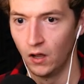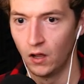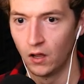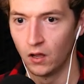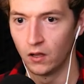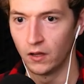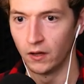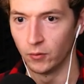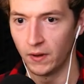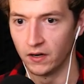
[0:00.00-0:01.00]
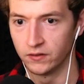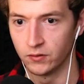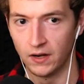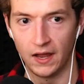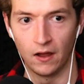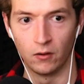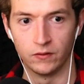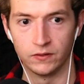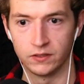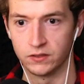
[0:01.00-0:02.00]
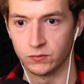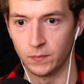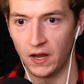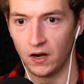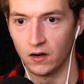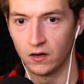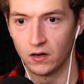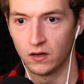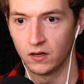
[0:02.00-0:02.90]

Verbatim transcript: it repaired. So now, if since it's repaired,